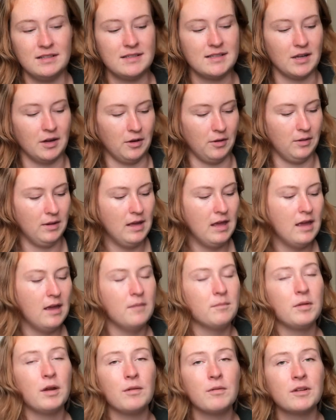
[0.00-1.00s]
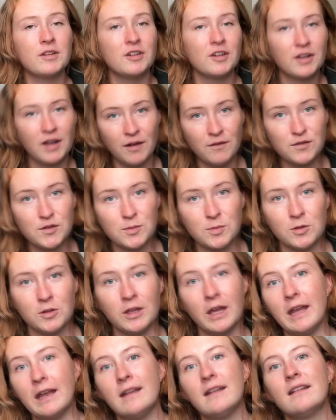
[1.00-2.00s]
So bring one you're comfortable
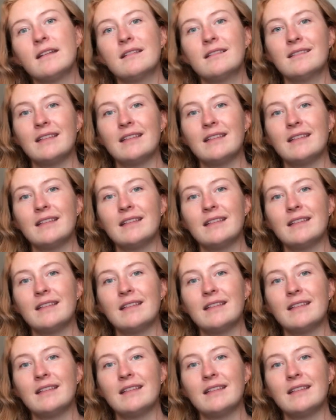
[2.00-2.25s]
in.